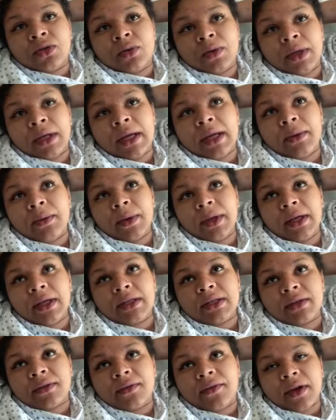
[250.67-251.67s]
28
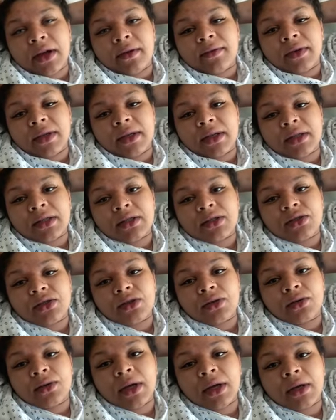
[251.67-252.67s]
weeks and 5 days.
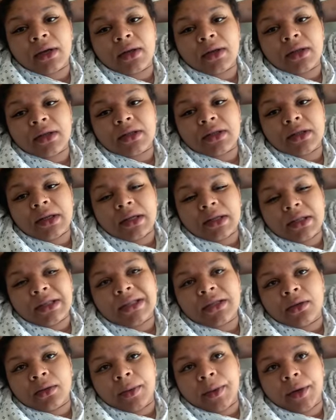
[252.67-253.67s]
So yeah, it's
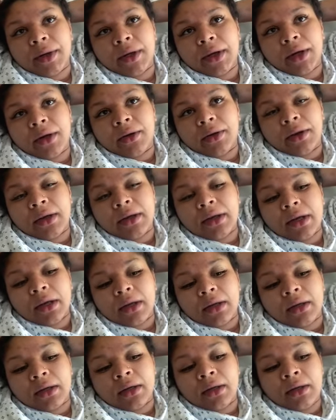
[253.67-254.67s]
still pretty early.
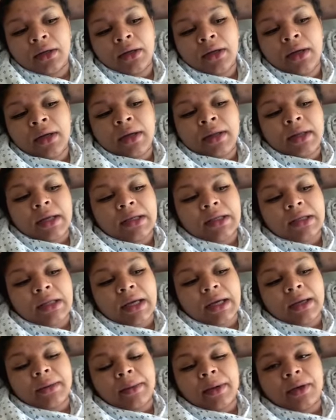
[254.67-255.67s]
And they said
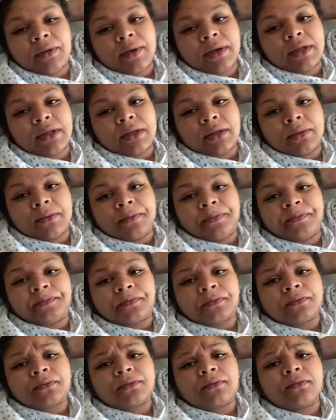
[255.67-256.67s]
that could be a reason.
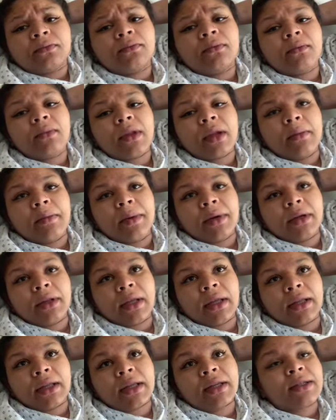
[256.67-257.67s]
But
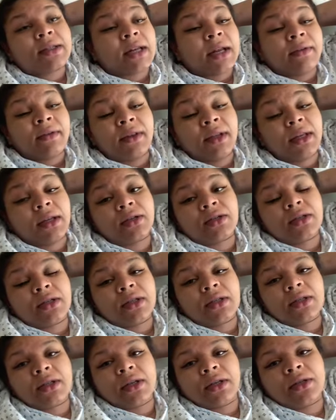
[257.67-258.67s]
like they said, everything else
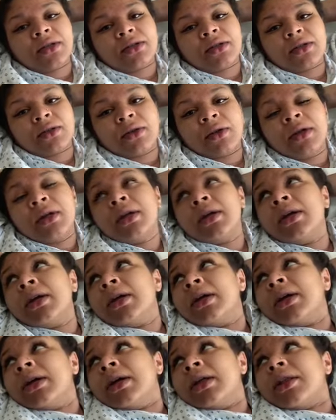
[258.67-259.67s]
looks good. So
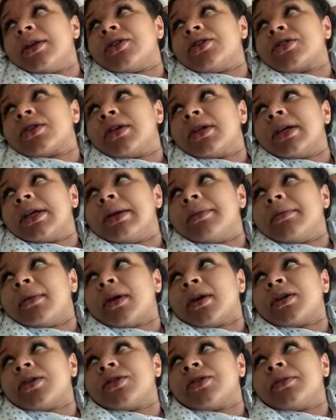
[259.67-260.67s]
they're just gonna keep
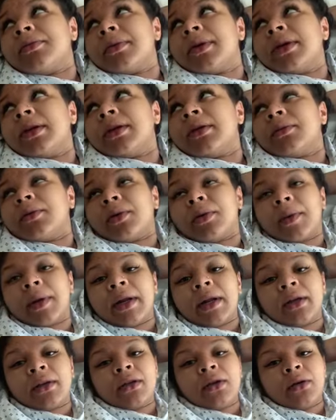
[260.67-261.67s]
monitoring me. We're
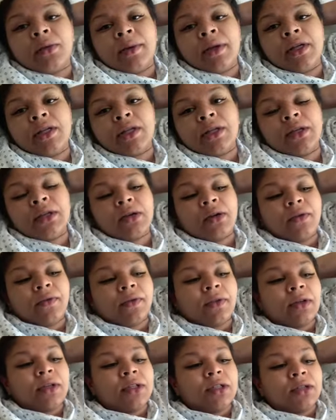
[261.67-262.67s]
waiting on the OBG.
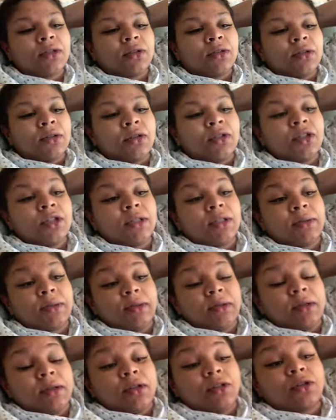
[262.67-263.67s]
Hopefully
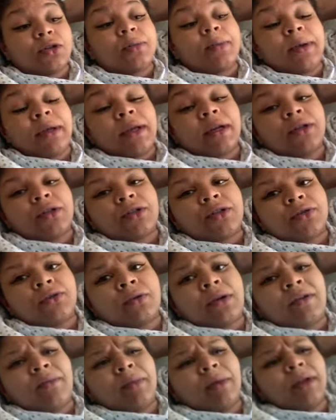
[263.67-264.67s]
she'll be here
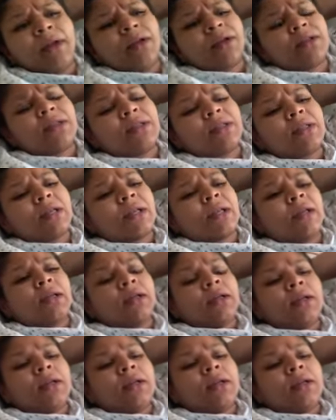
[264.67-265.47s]
soon. I've been here since like